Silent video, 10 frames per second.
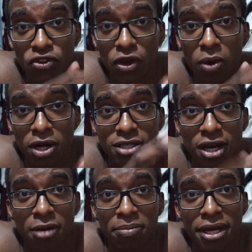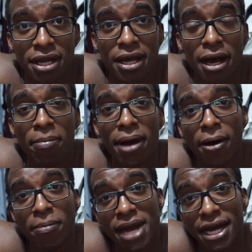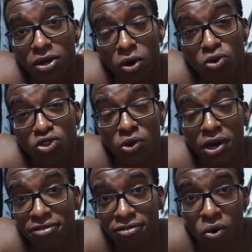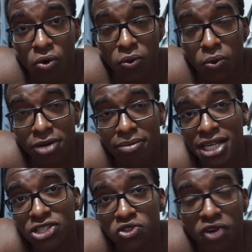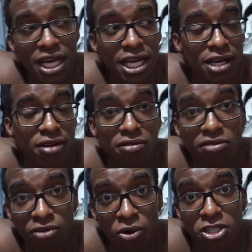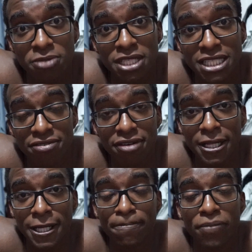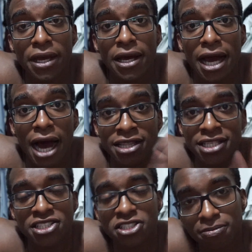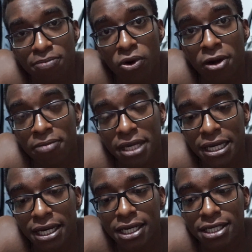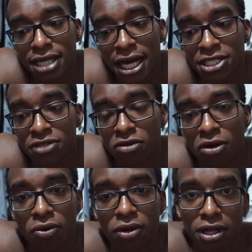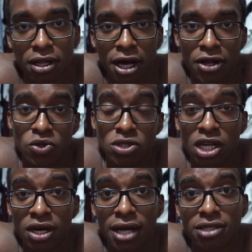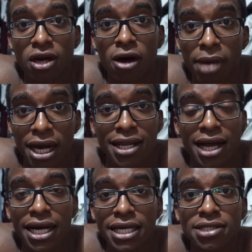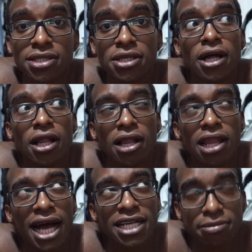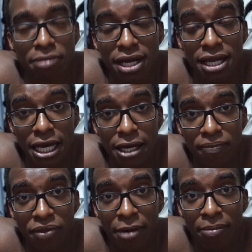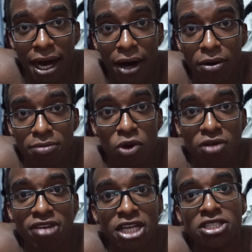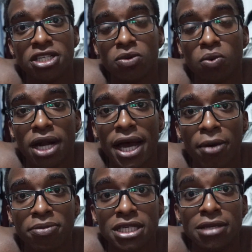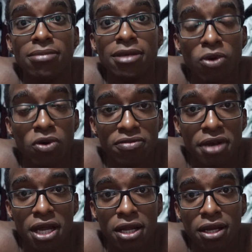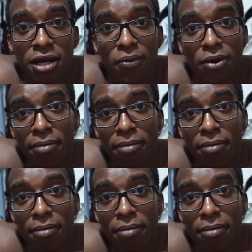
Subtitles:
So I want to talk a bit about my goals going forward. What am I training for specifically? I think this is important because I actually wrote a newsletter out to all my clients last Monday about motivation and what helps keep me motivated and what